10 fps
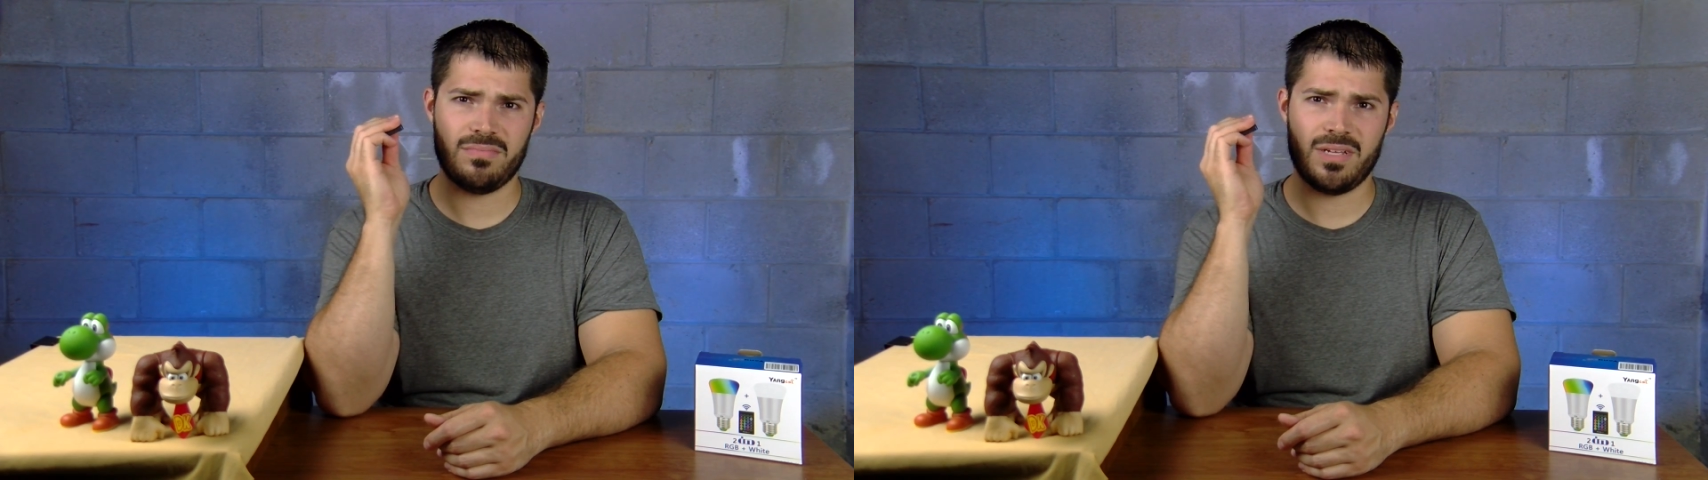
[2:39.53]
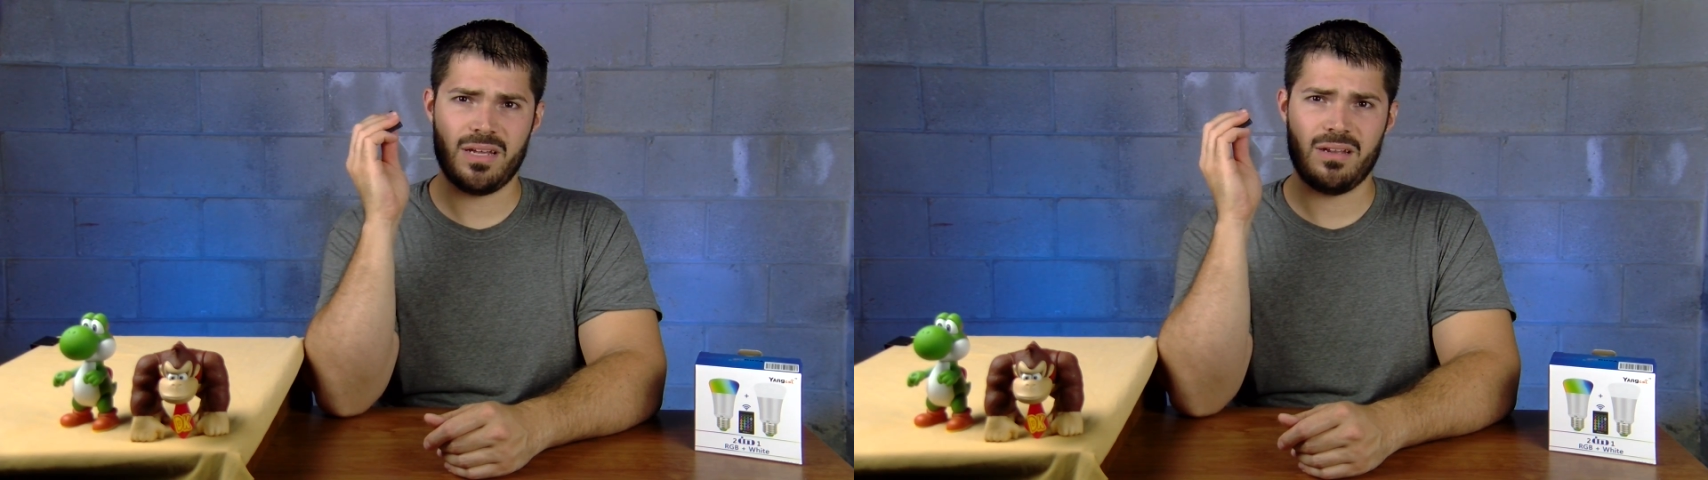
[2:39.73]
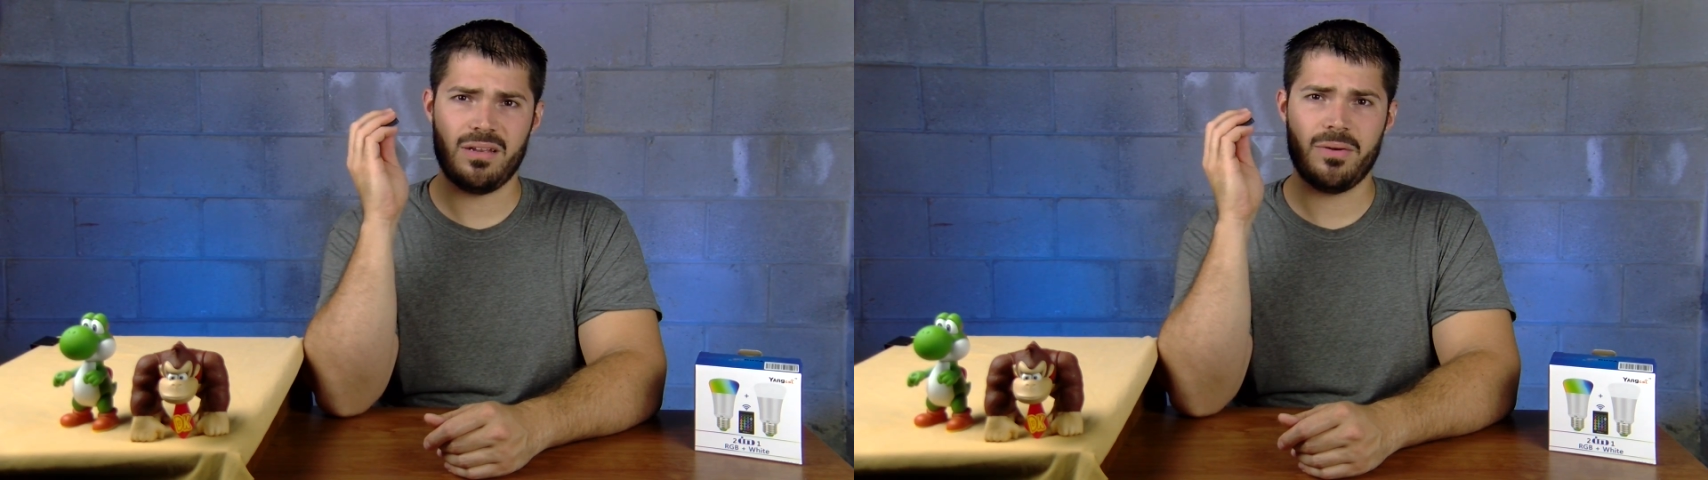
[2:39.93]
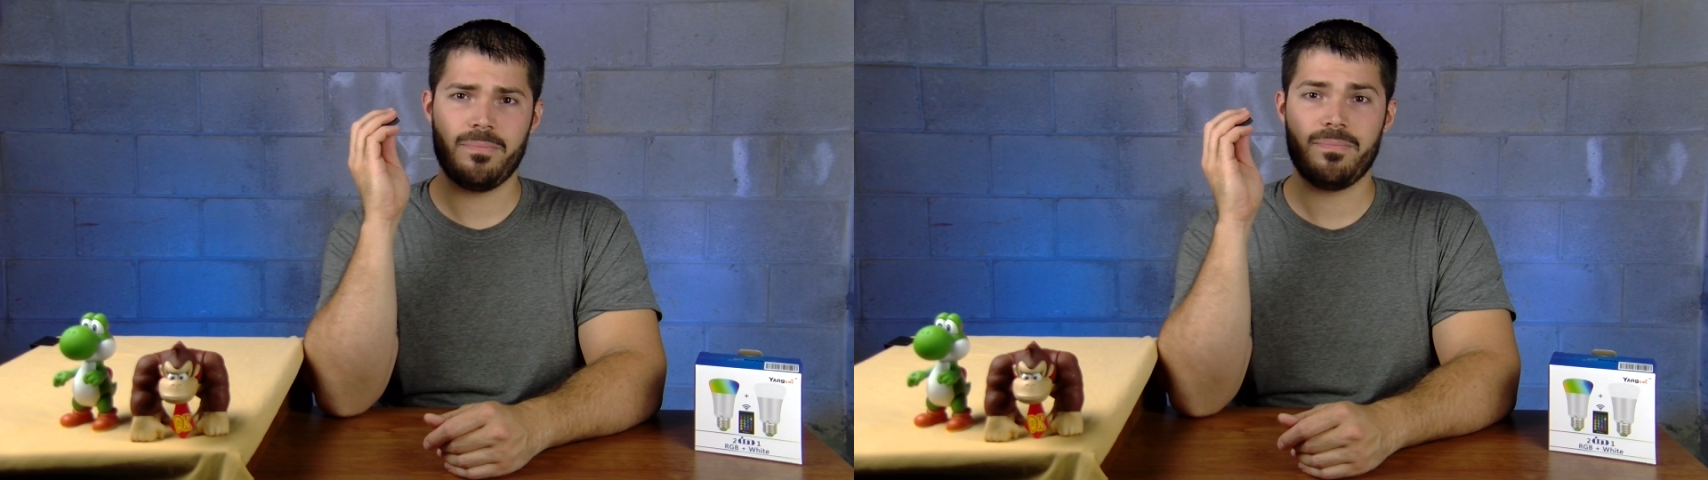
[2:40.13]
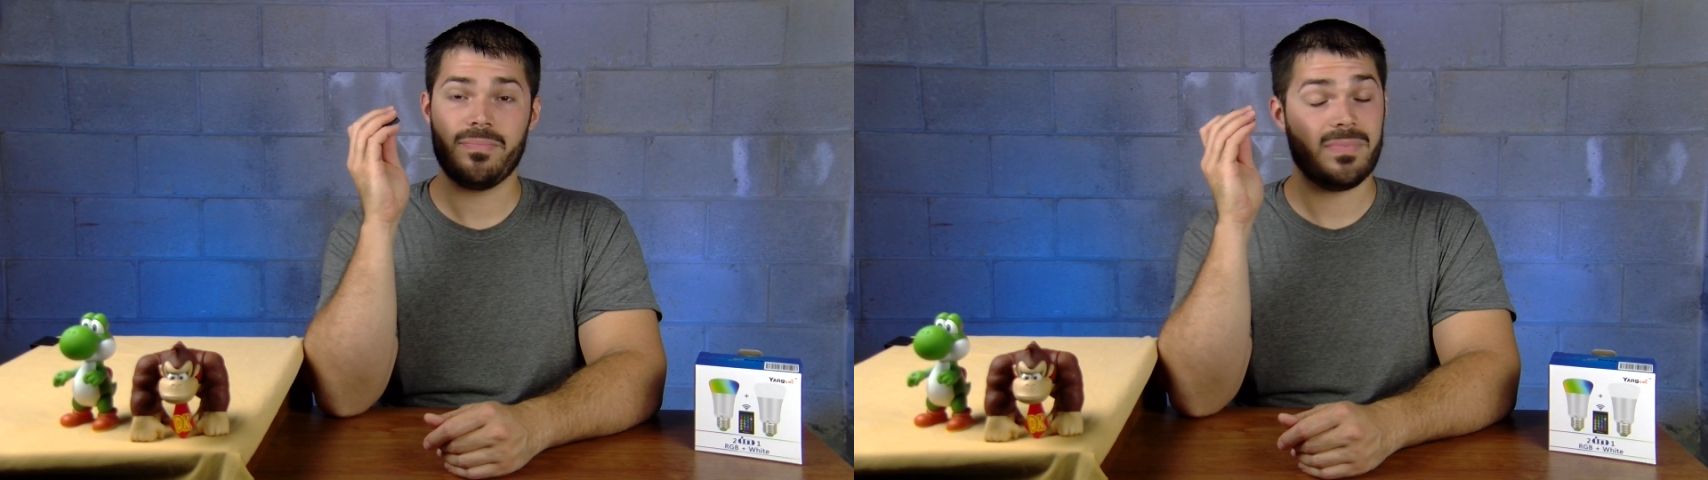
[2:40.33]
I don't know.
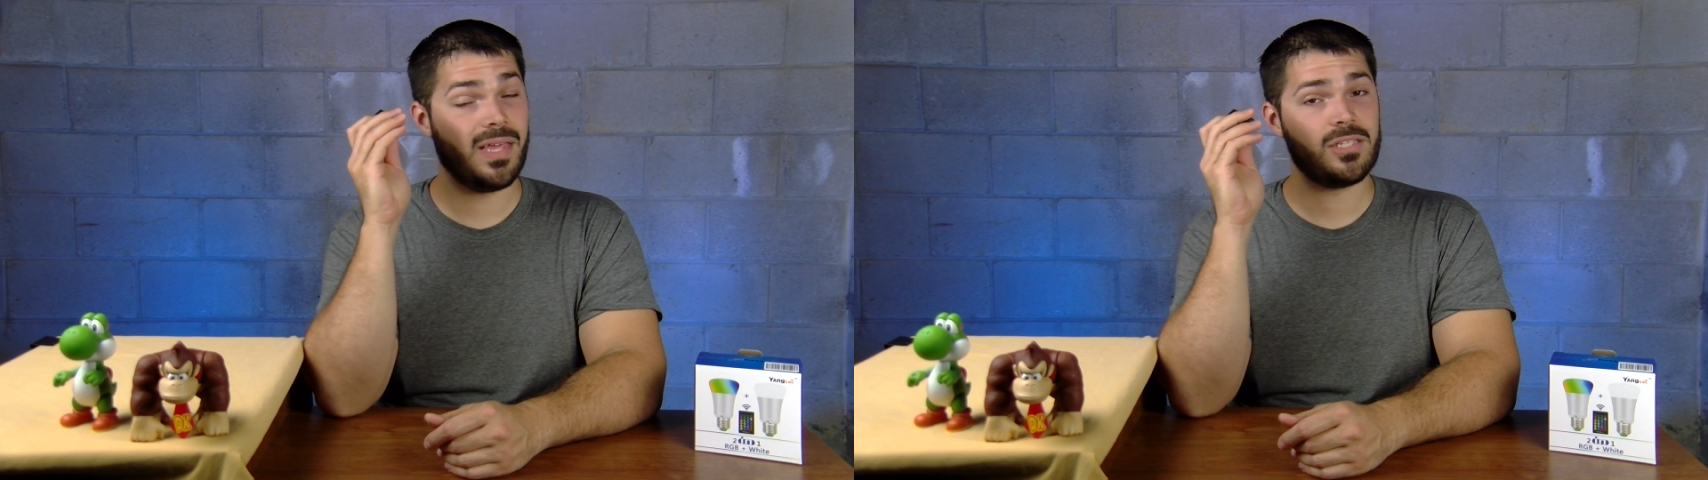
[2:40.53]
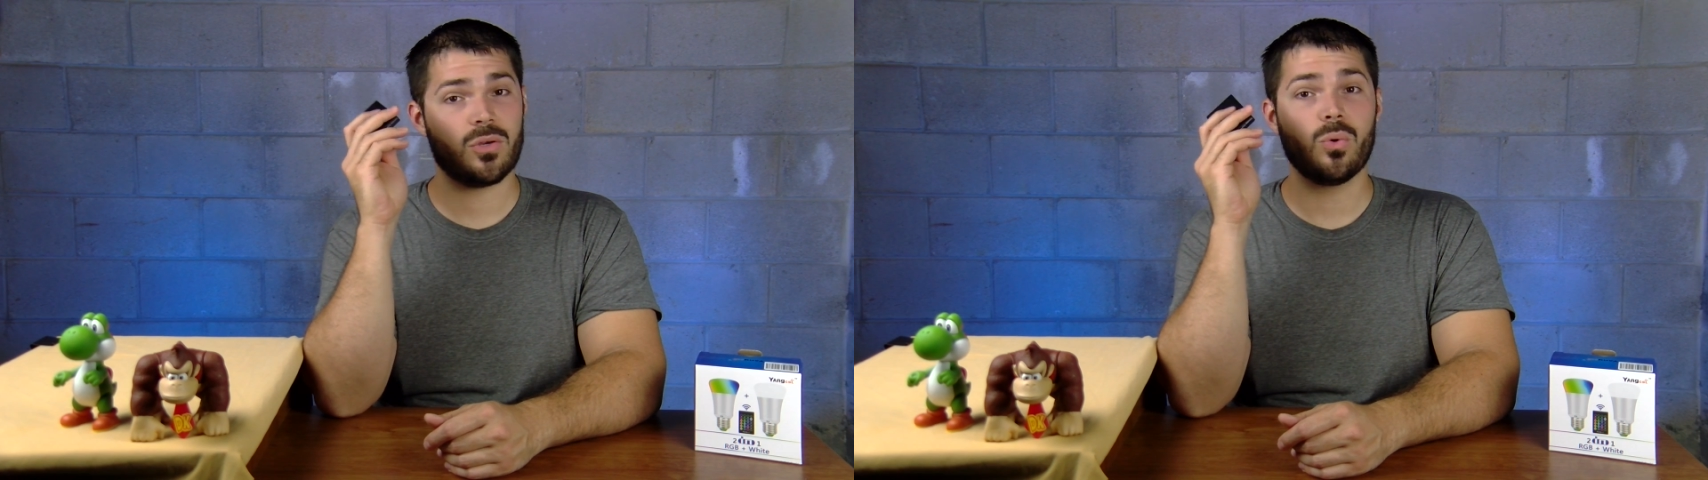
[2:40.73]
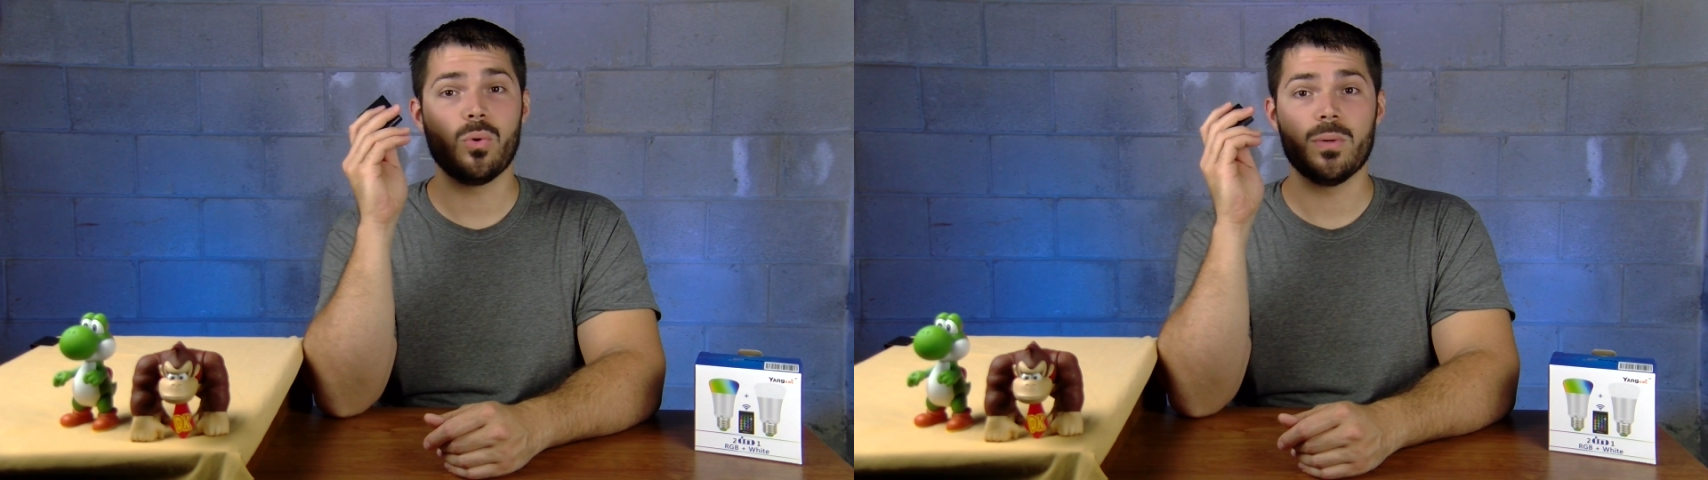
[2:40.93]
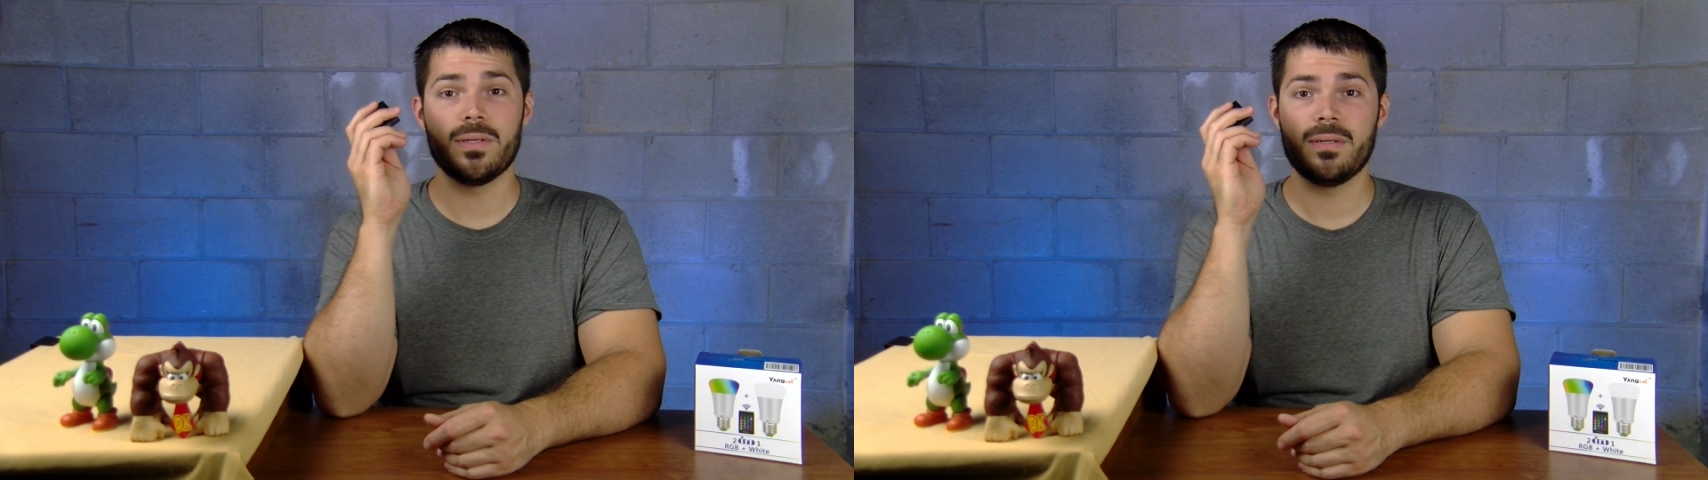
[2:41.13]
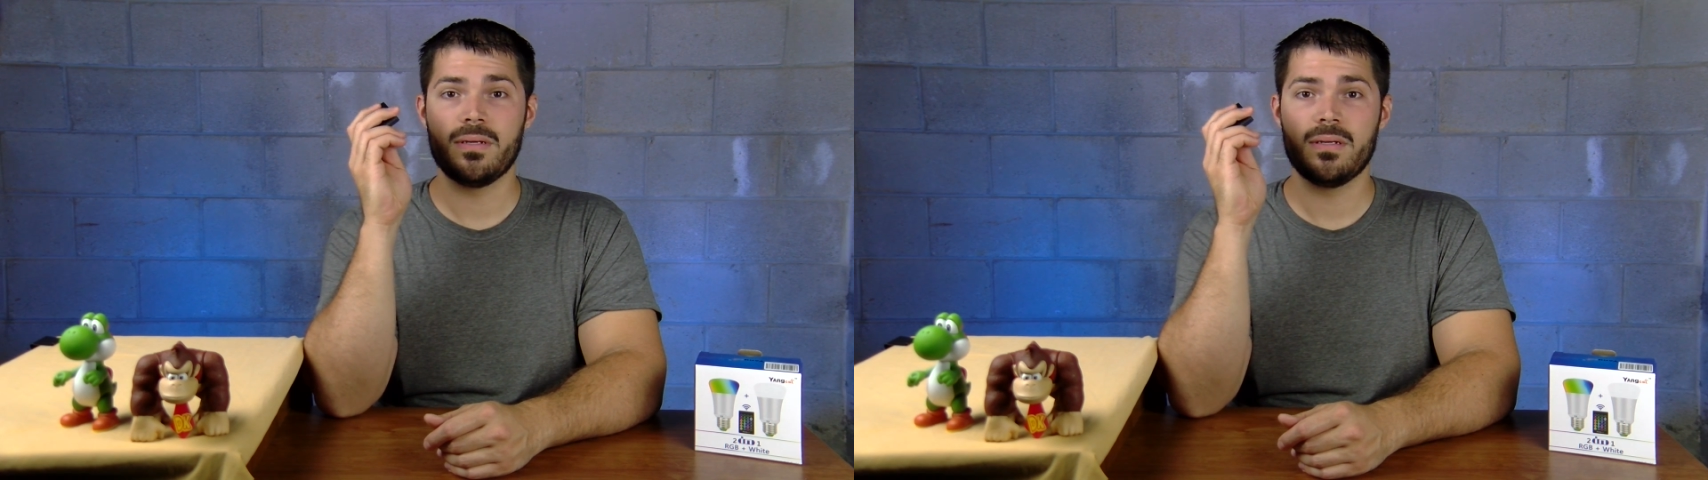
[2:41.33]
That's a cool one.